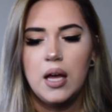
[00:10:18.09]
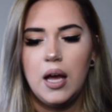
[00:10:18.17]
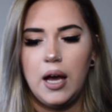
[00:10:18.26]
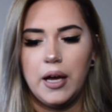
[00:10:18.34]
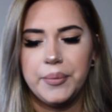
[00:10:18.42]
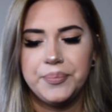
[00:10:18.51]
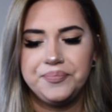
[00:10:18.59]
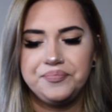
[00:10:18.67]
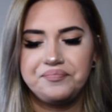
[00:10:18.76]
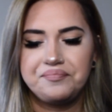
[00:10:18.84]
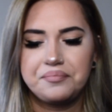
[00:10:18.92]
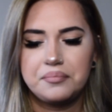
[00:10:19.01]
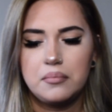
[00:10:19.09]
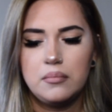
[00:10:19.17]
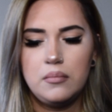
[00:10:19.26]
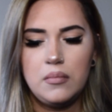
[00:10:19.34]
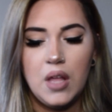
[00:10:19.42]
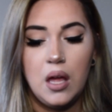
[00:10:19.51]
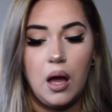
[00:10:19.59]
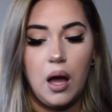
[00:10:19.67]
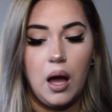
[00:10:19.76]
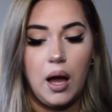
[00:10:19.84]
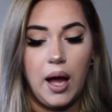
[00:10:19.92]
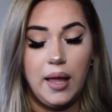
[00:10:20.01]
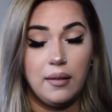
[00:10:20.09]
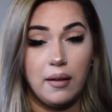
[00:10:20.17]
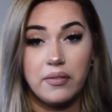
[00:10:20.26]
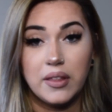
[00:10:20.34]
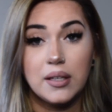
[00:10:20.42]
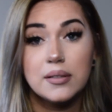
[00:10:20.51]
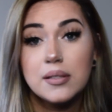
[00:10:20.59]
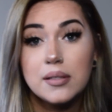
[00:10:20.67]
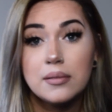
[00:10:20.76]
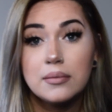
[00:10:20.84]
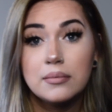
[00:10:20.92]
I love these.